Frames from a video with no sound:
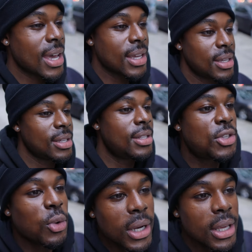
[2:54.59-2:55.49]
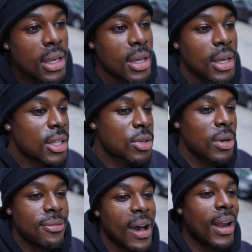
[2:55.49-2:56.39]
like 20,
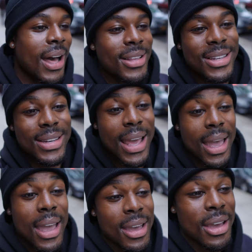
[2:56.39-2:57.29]
25 dollars a day